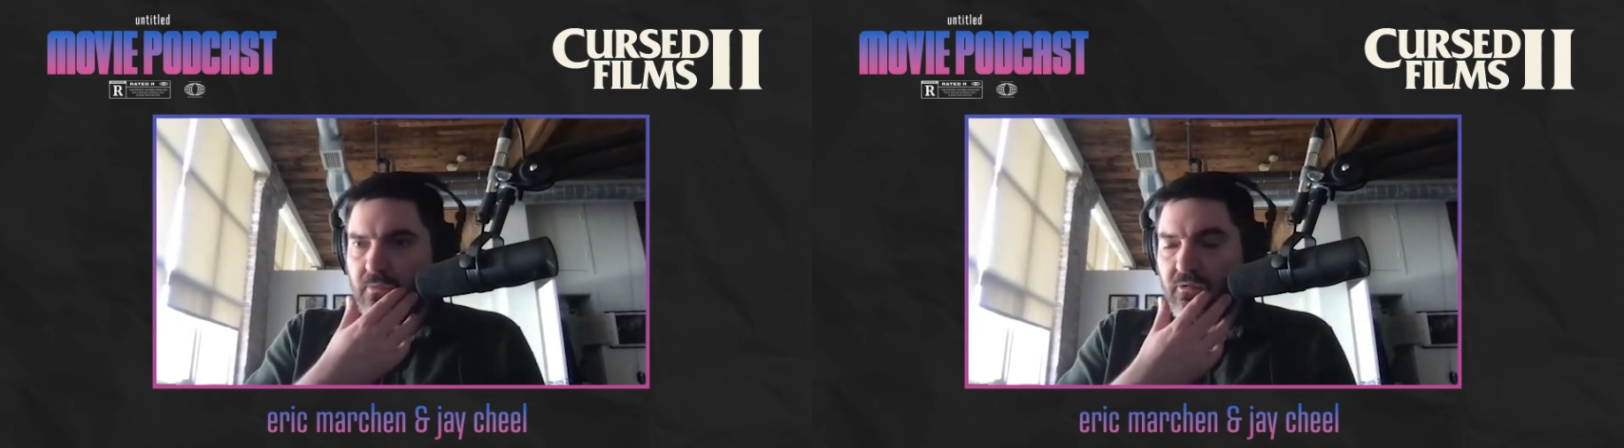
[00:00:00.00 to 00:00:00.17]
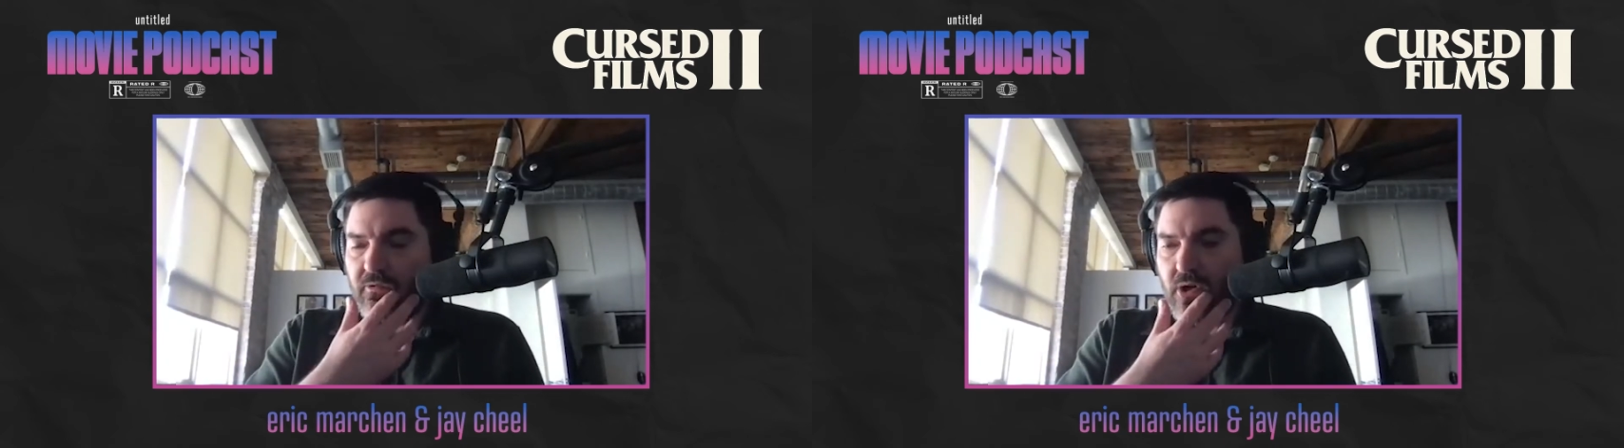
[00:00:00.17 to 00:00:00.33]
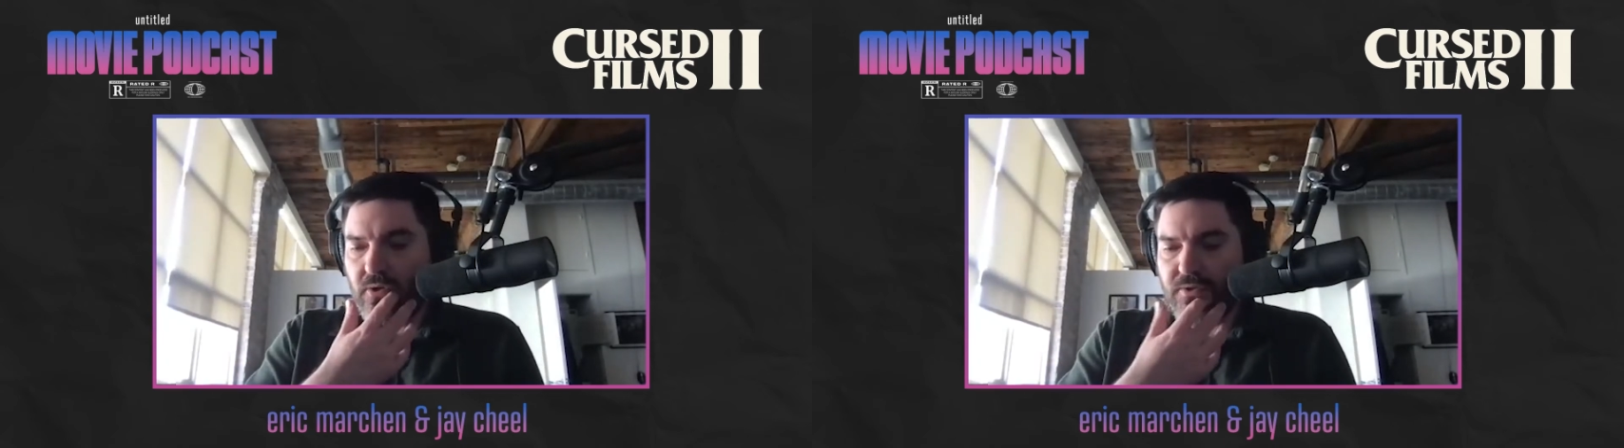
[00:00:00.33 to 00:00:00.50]

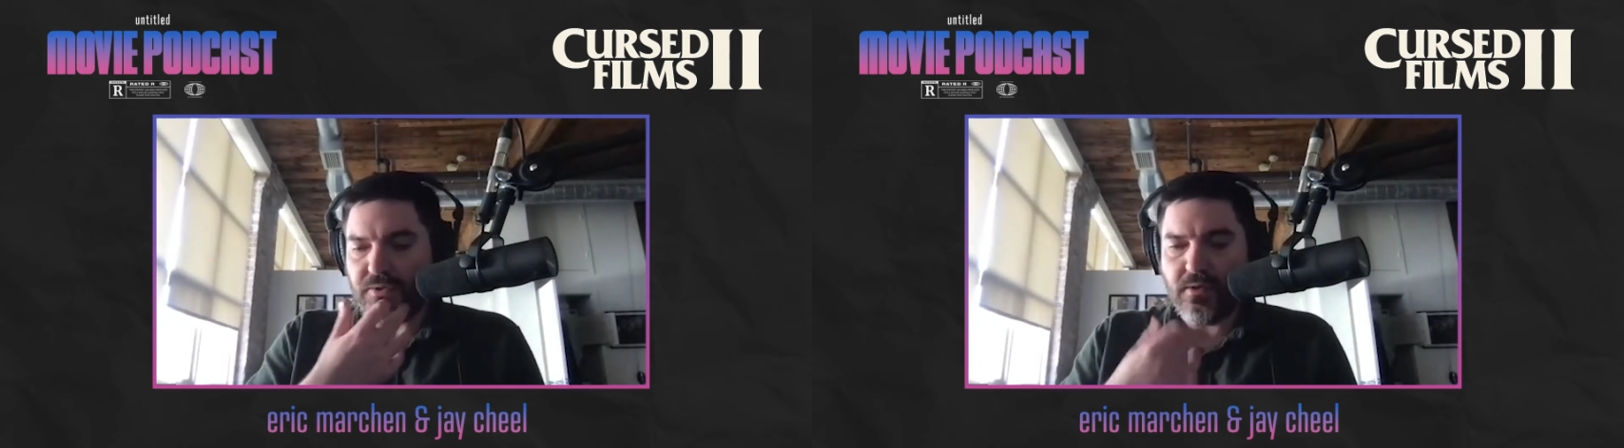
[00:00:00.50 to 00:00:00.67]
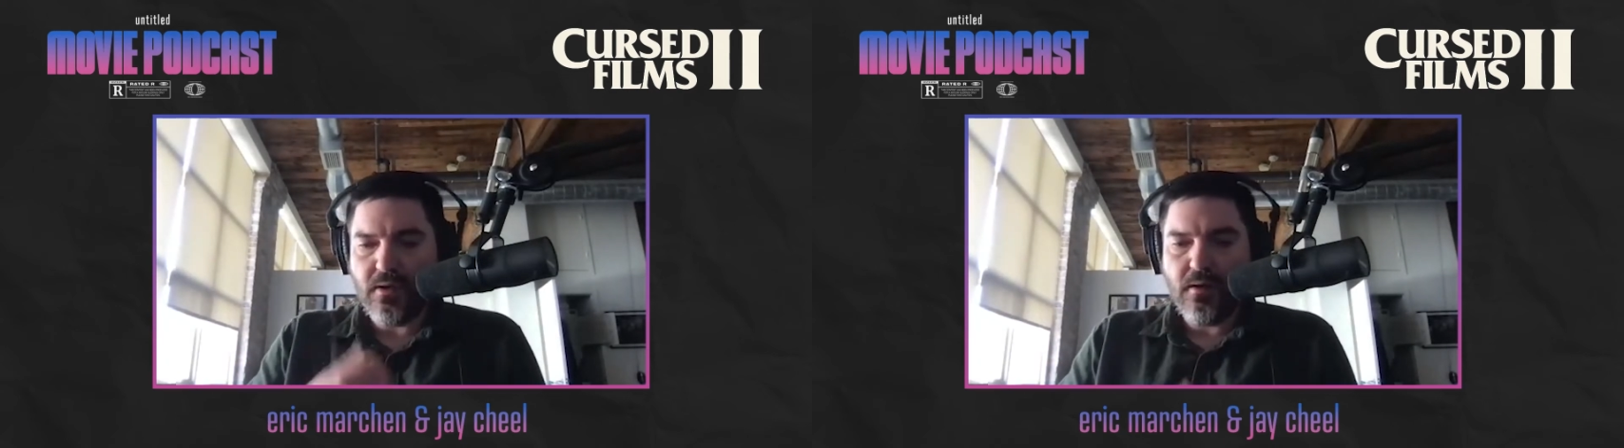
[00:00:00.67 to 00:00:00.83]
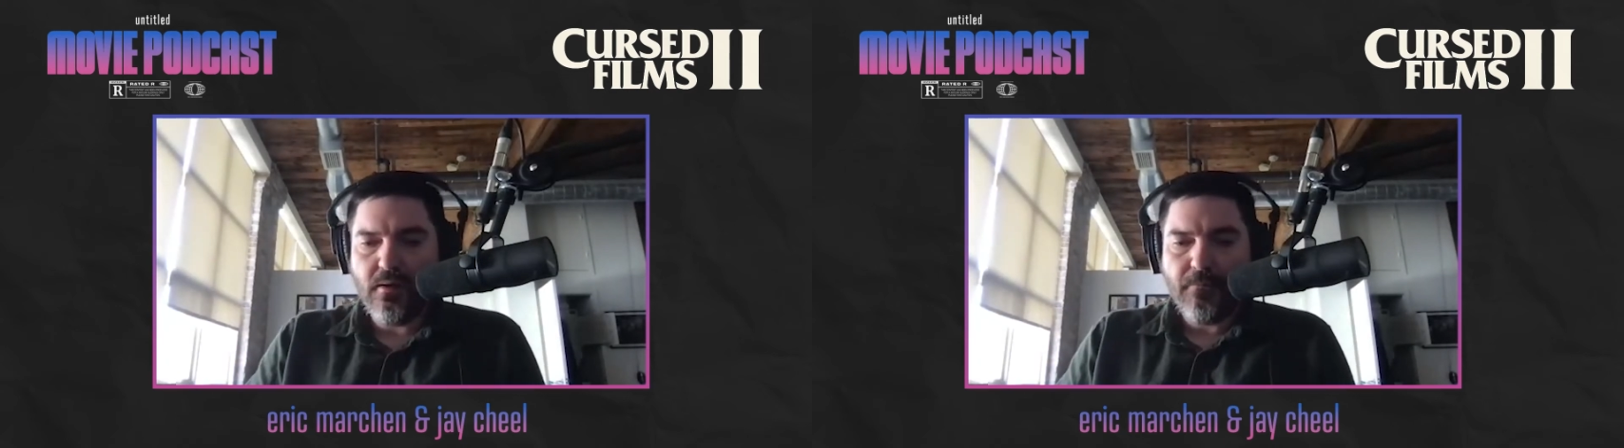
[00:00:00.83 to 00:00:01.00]
first,
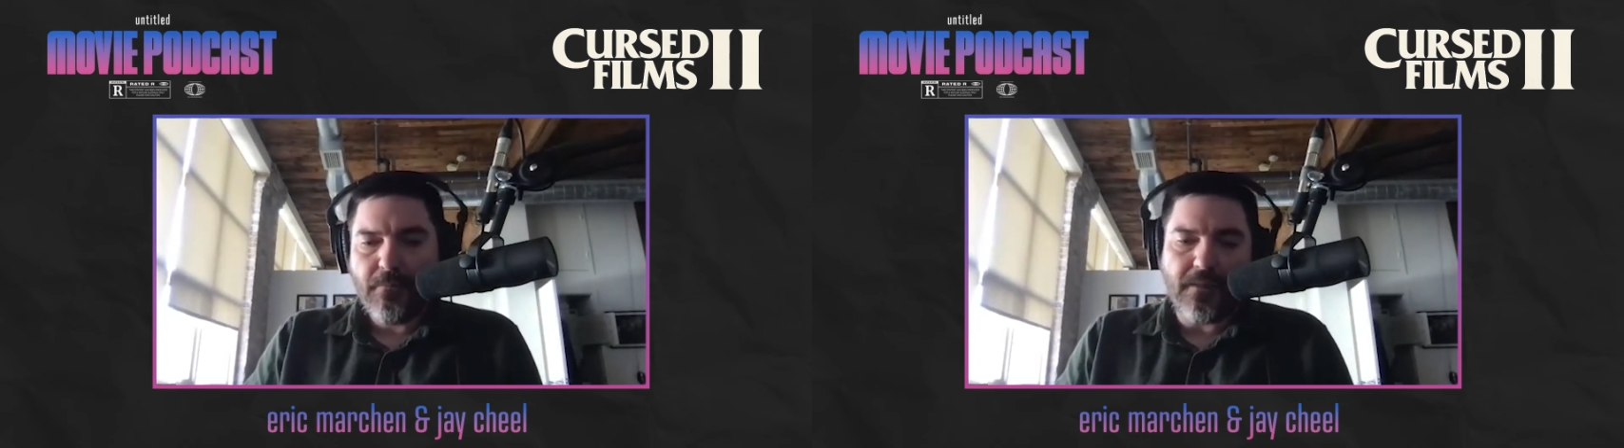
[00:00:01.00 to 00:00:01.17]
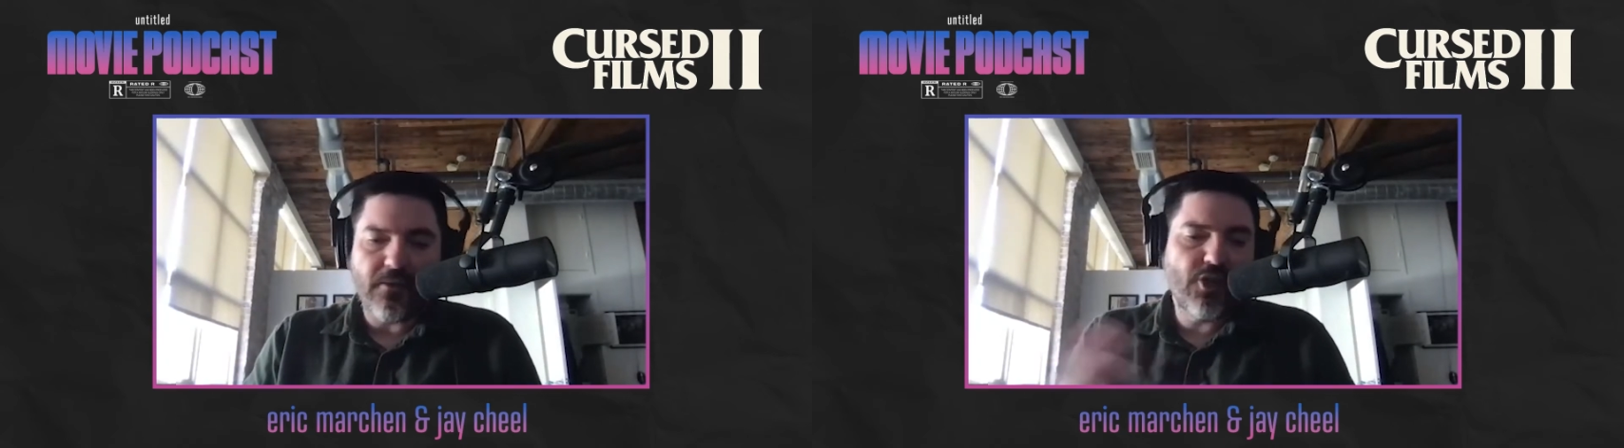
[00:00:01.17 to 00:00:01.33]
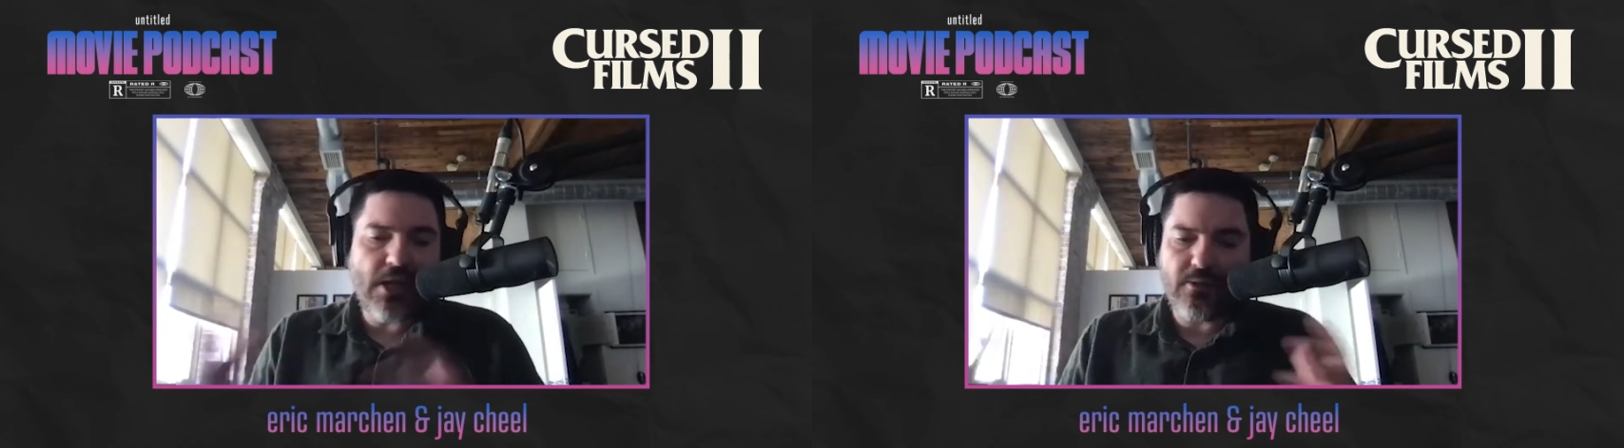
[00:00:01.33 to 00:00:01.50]
the
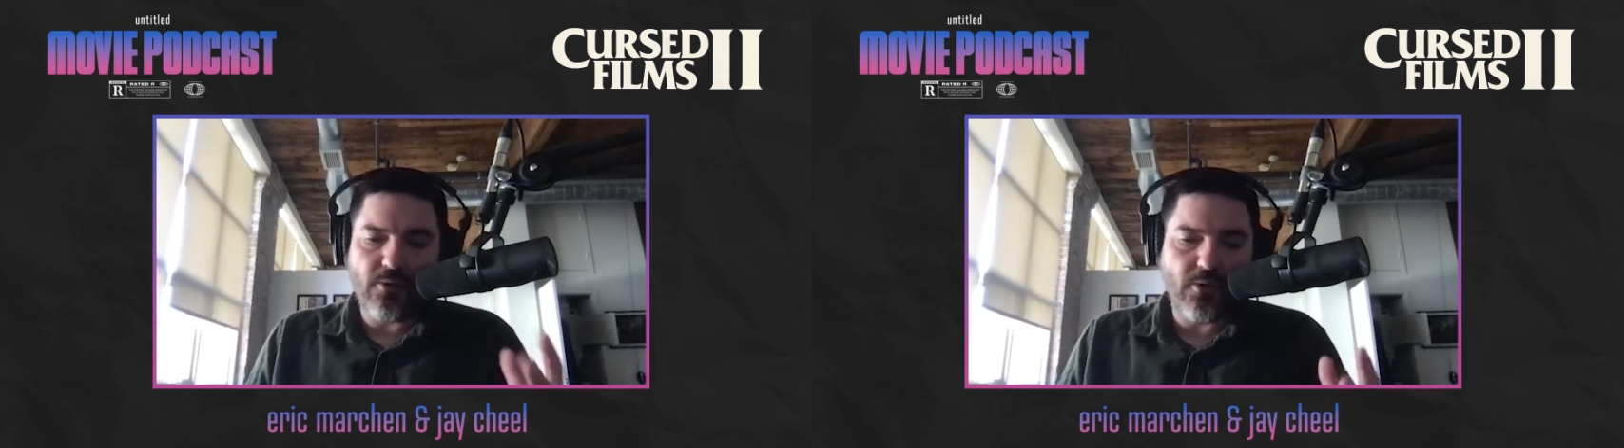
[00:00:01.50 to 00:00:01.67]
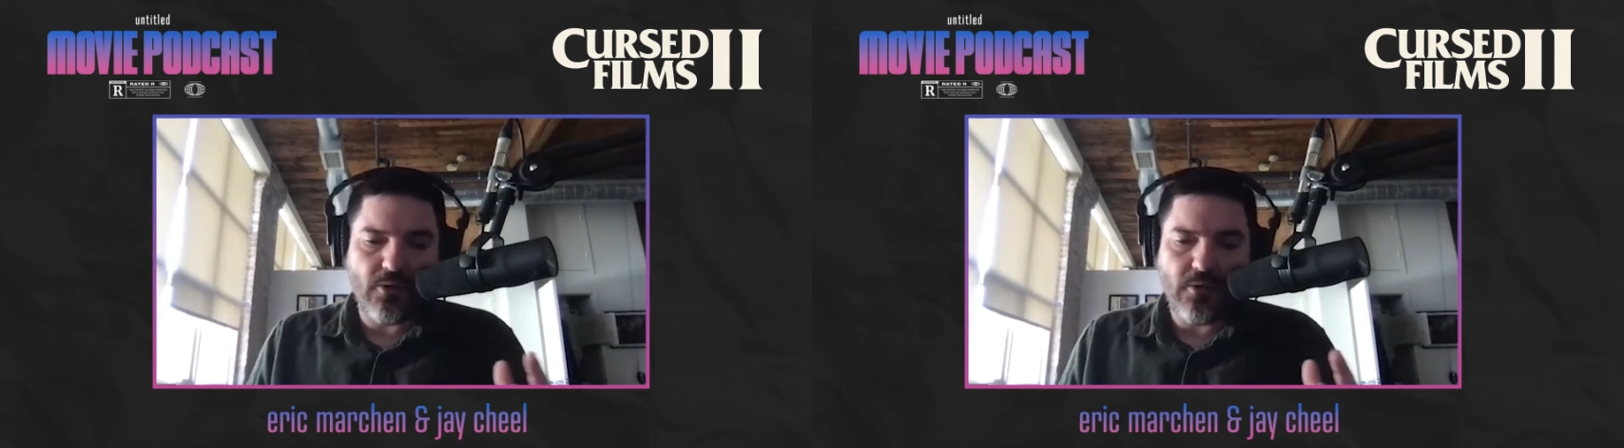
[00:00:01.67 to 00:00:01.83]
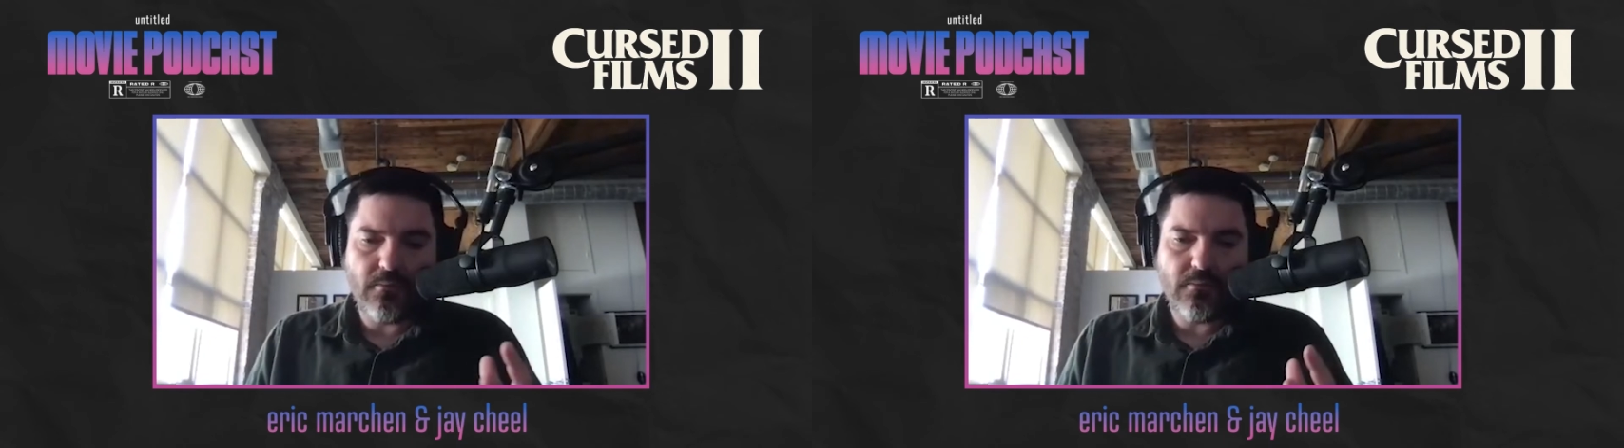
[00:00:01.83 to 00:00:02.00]

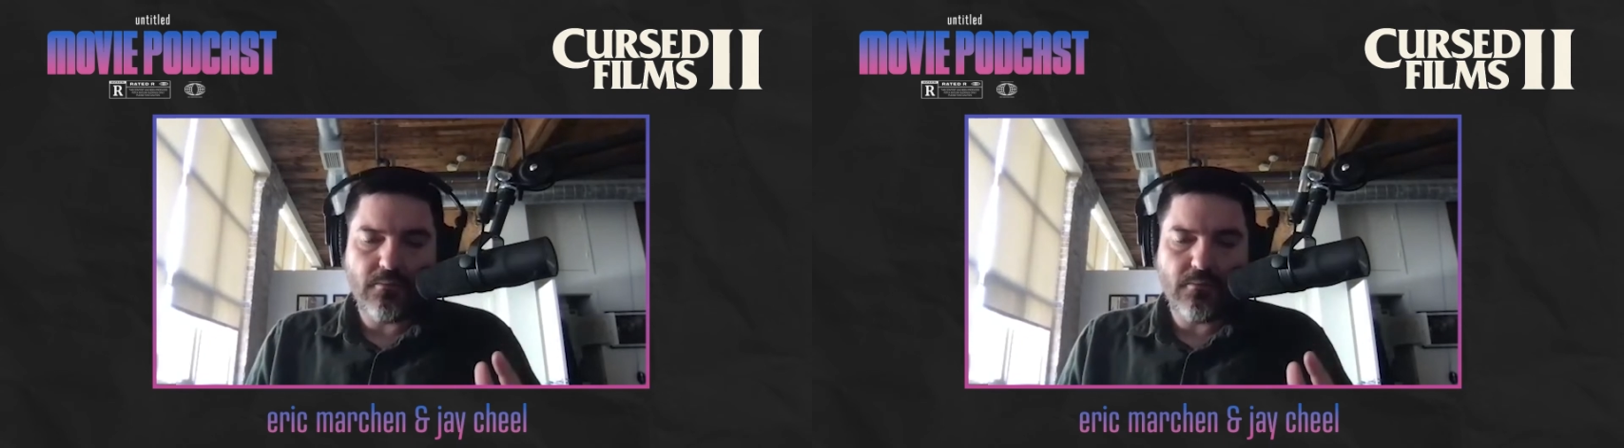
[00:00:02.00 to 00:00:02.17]
general